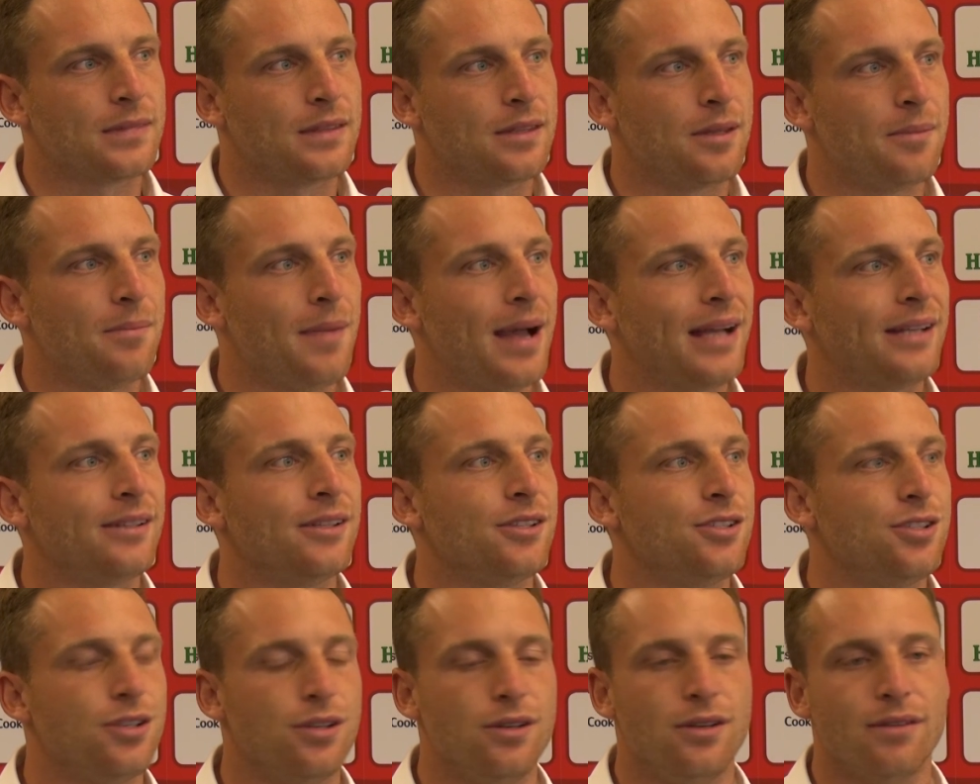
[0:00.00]
the
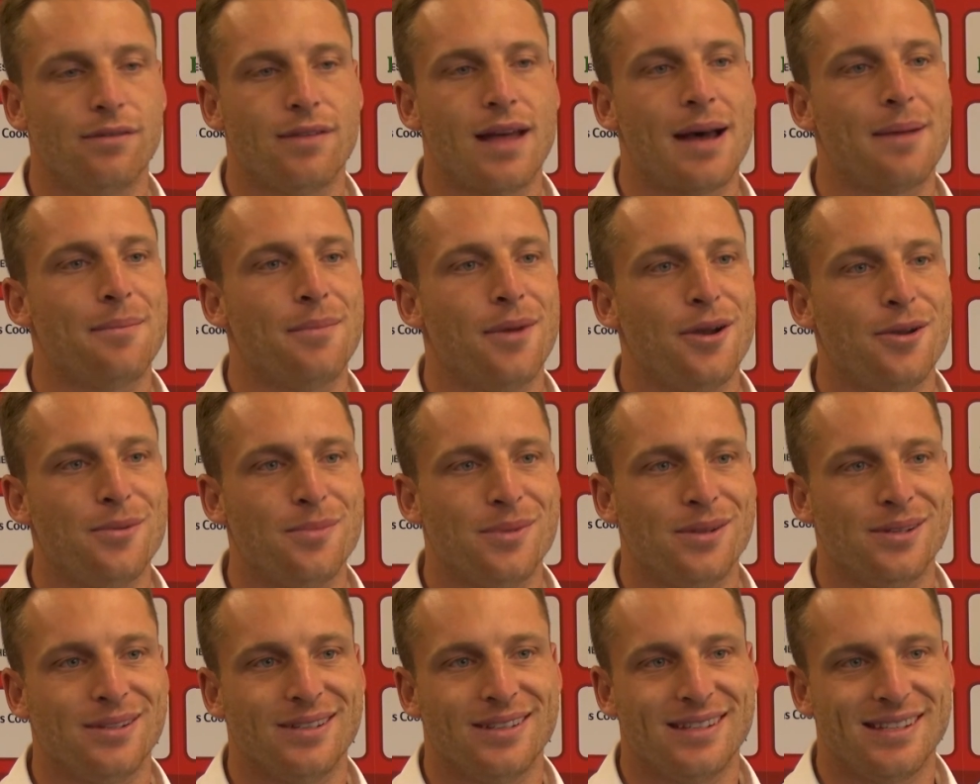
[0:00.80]
magnitude of that
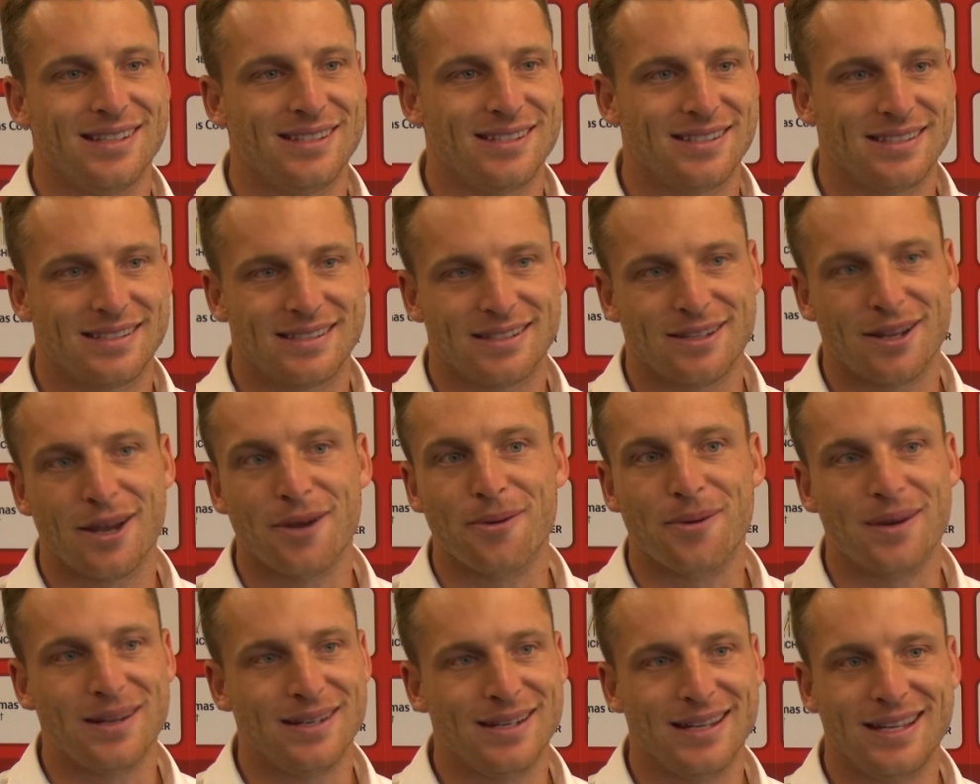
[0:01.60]
moment is
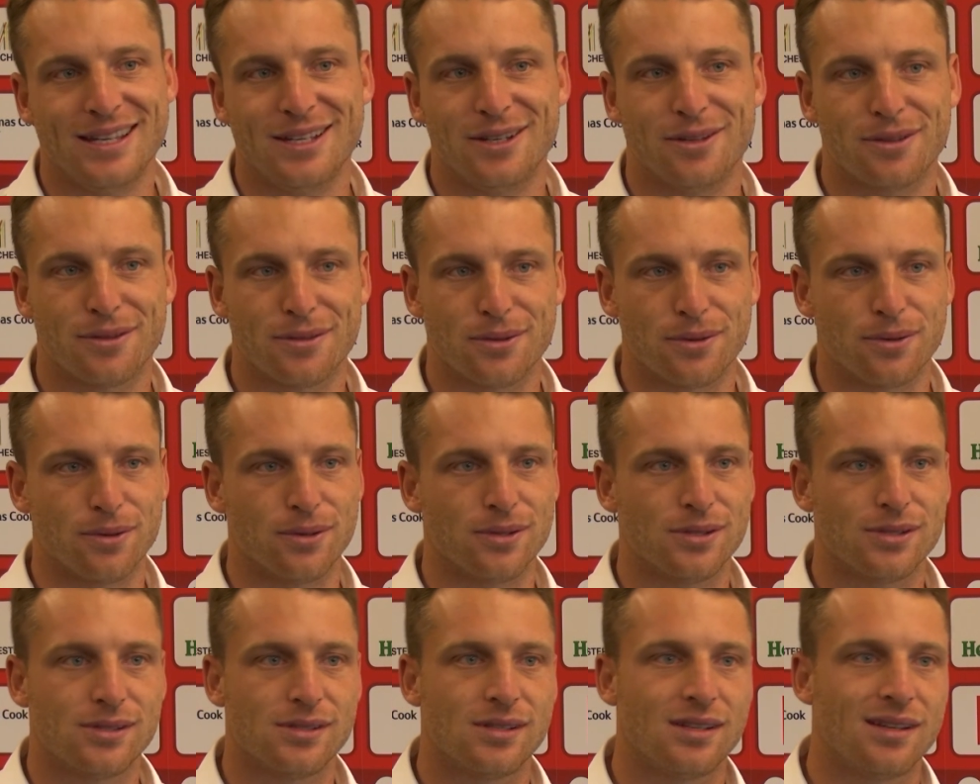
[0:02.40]
nowhere near your
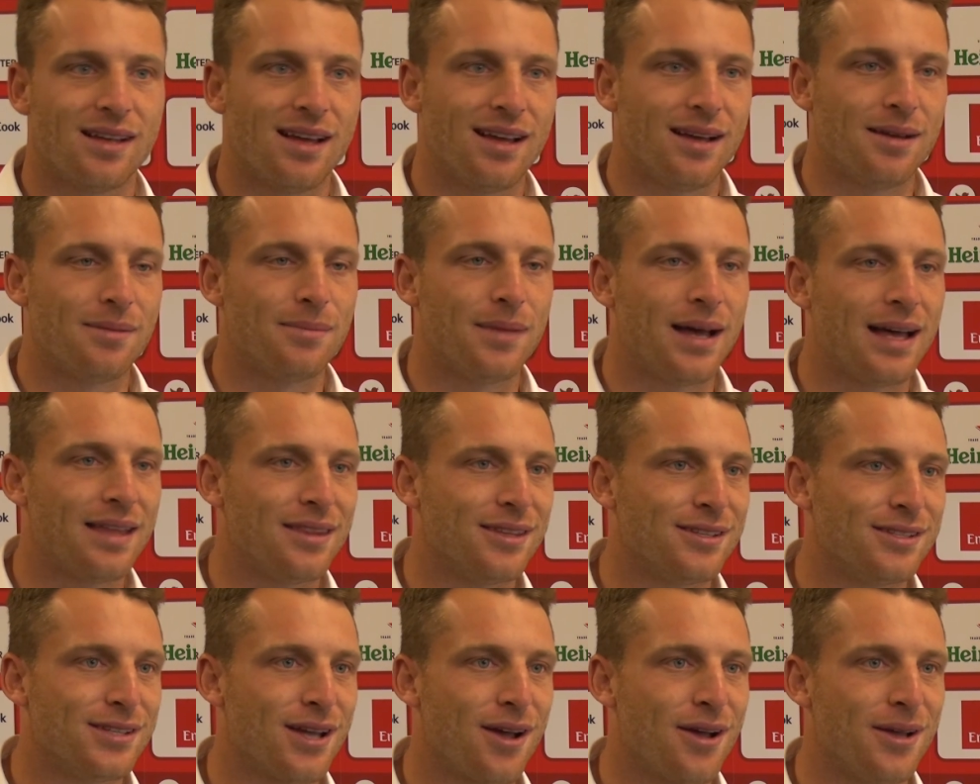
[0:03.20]
thoughts
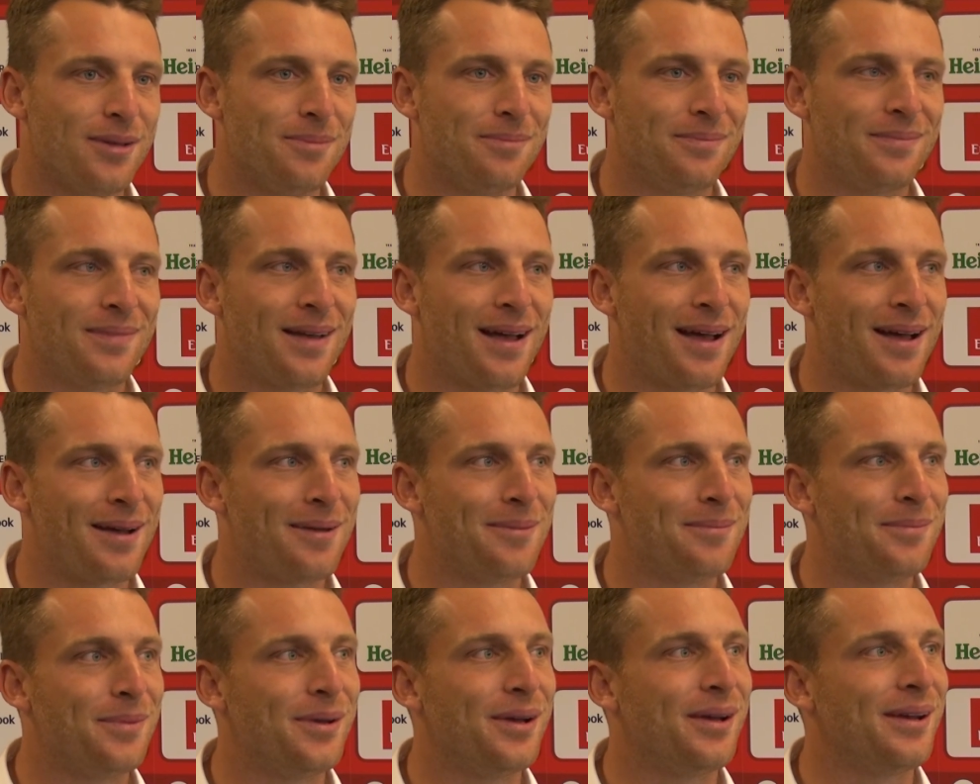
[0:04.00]
at the time.
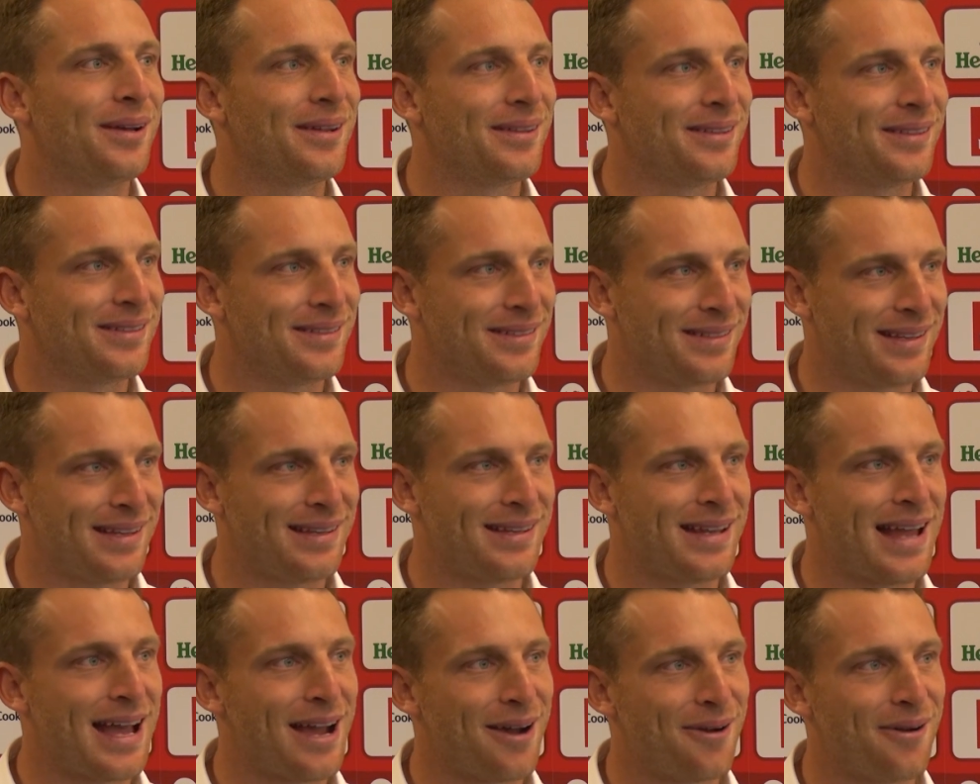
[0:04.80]
But
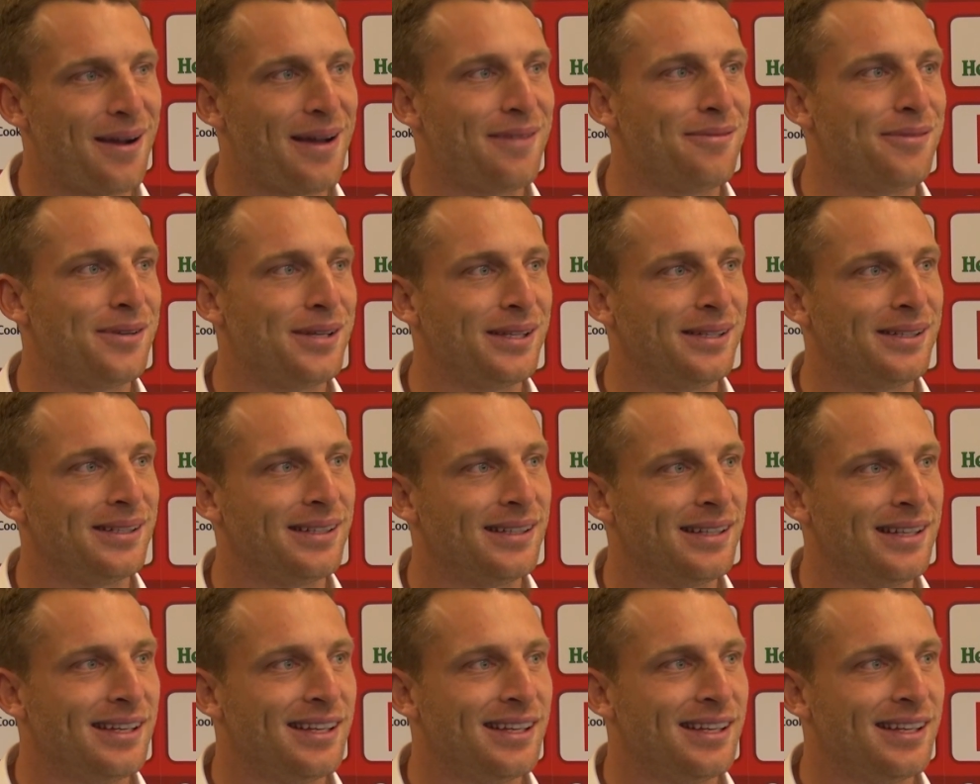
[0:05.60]
now, having